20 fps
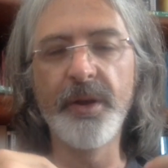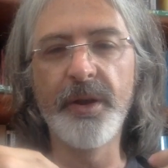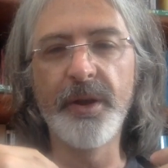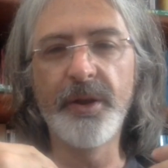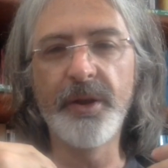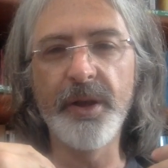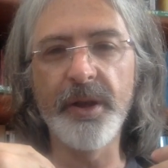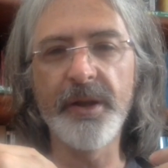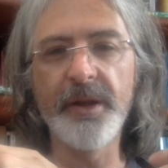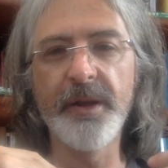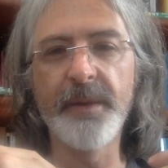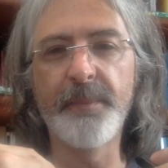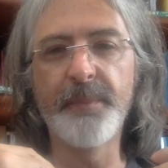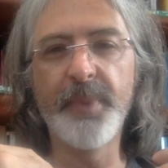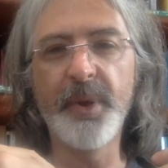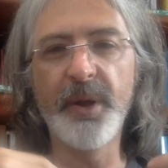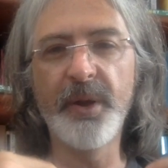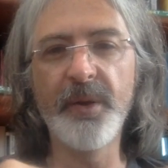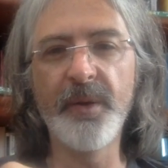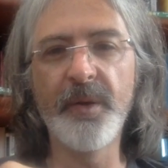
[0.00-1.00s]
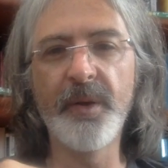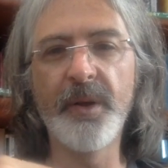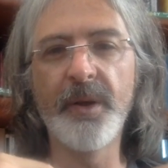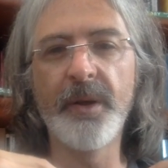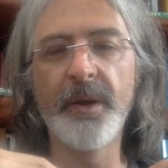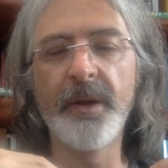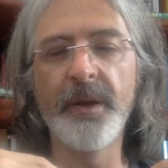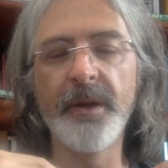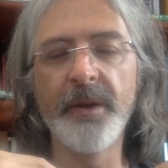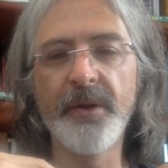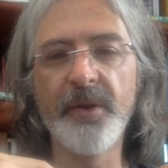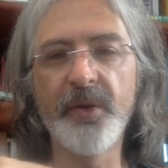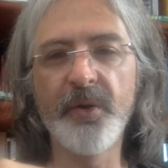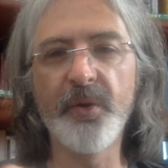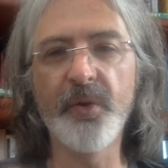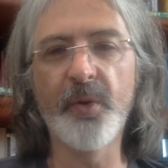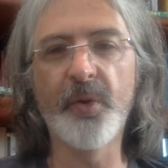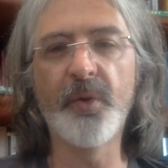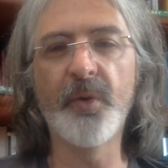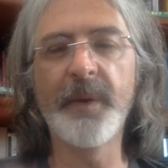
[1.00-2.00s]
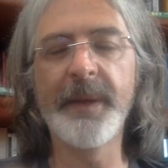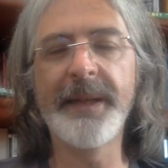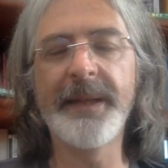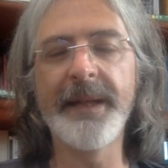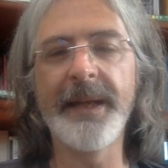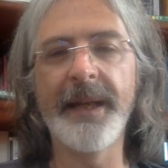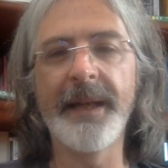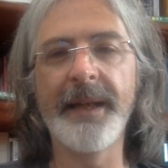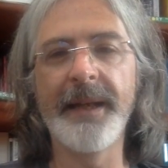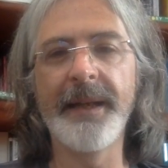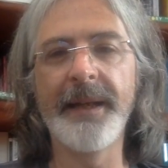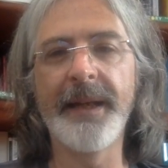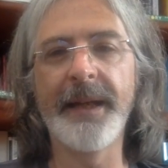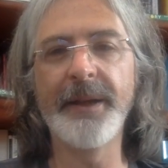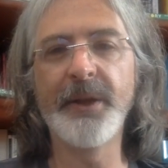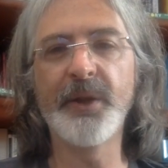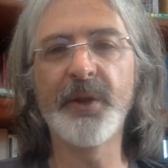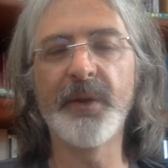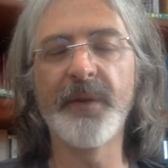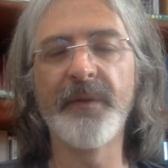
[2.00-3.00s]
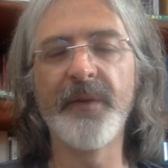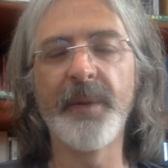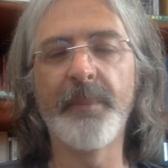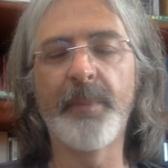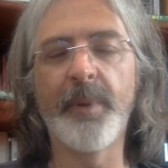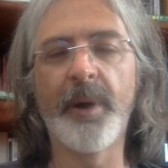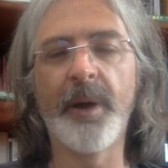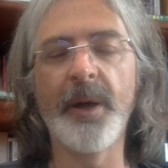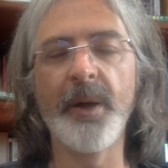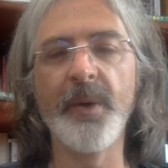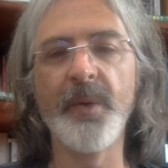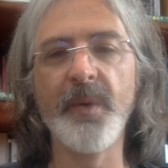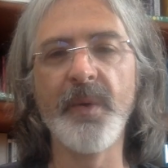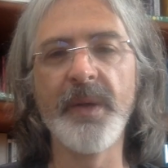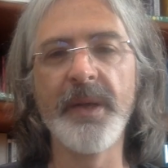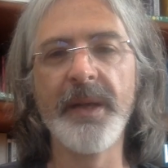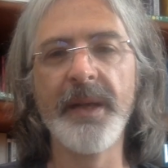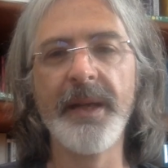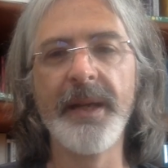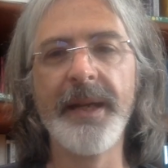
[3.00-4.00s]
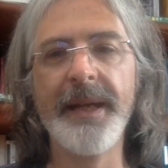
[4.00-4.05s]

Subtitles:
just the pure storytelling nature of the prose.